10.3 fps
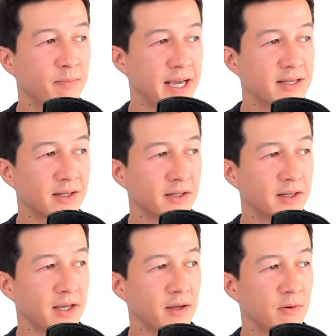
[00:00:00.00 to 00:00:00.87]

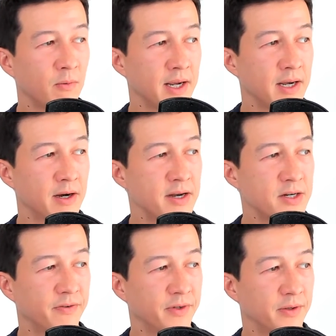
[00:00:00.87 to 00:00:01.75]
basically in an
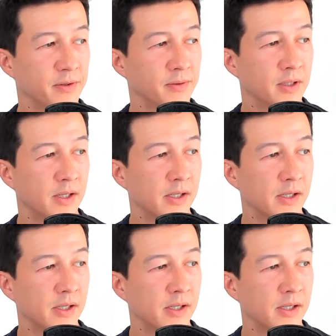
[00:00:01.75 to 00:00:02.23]
interview,